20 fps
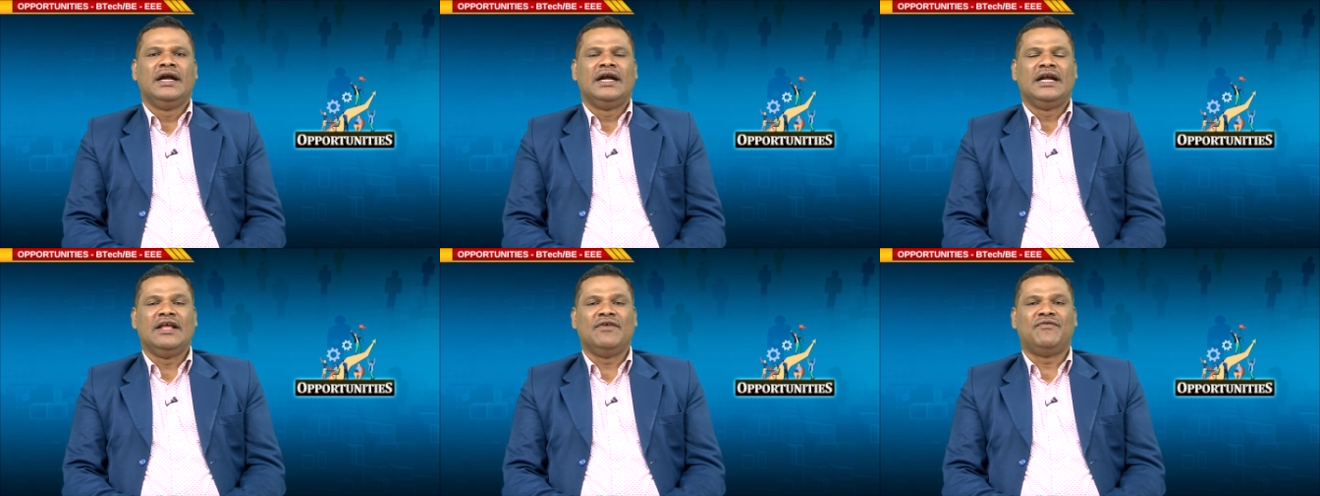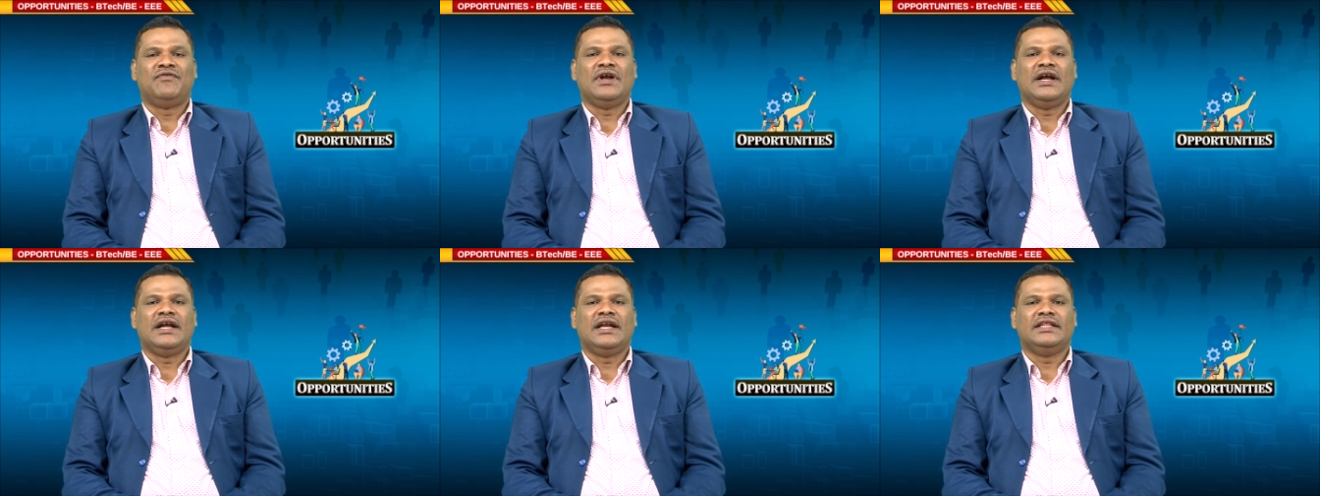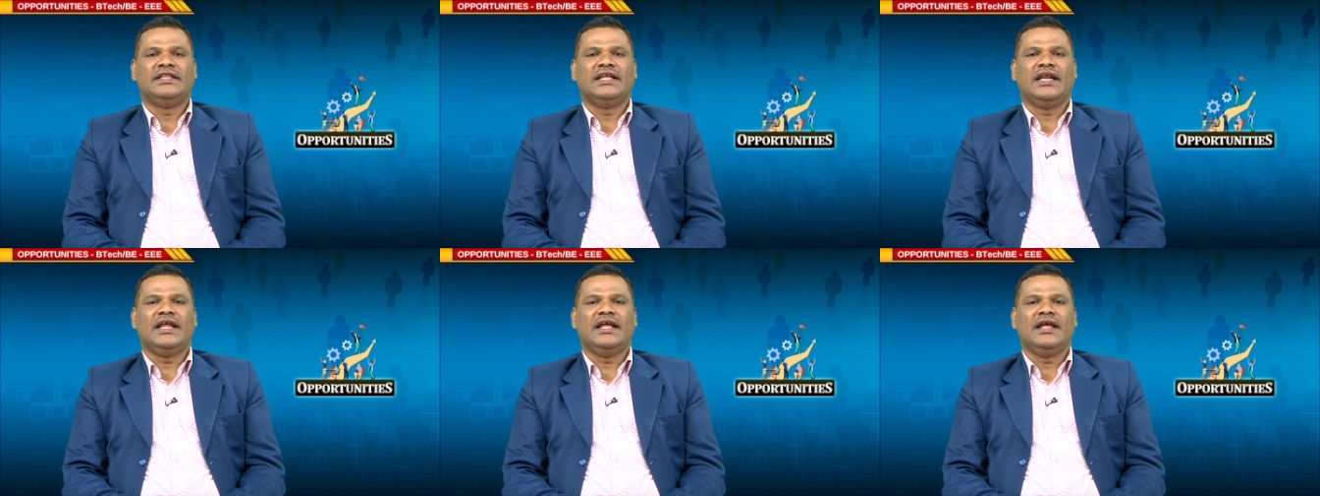definitely
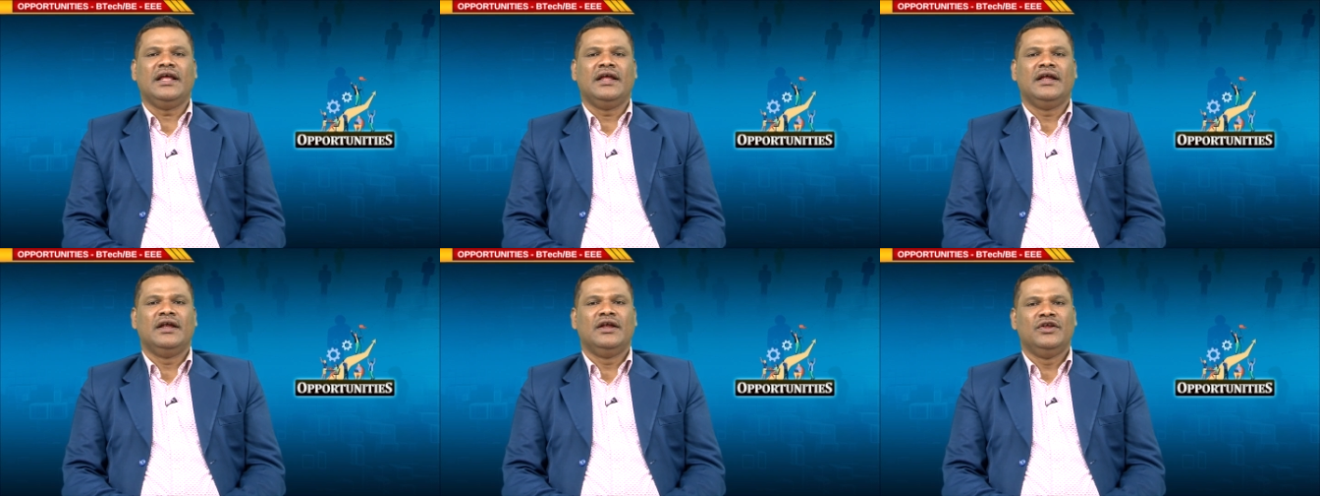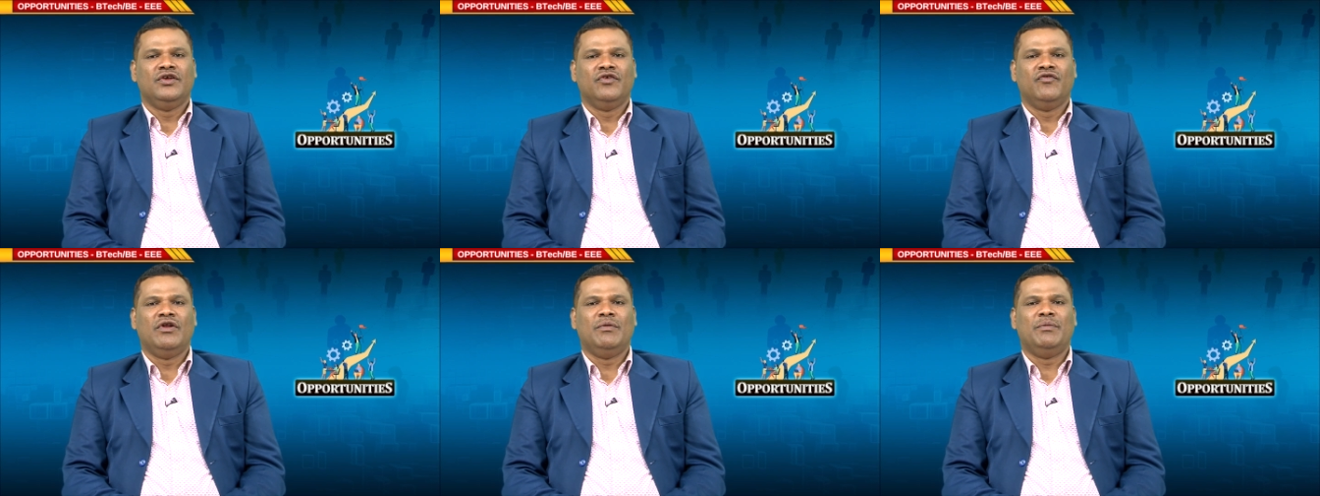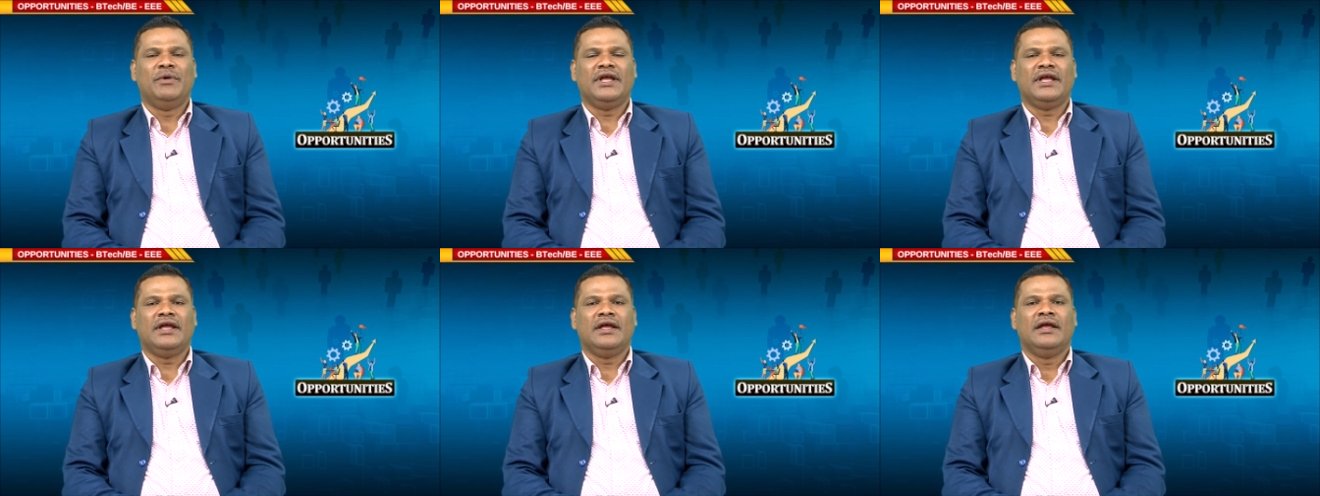there you will
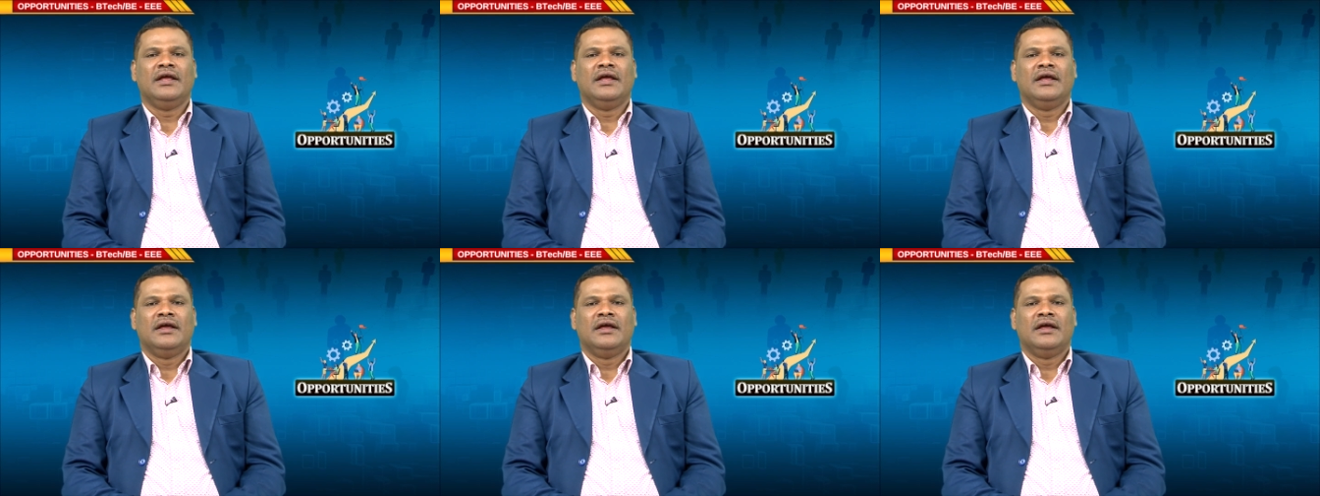be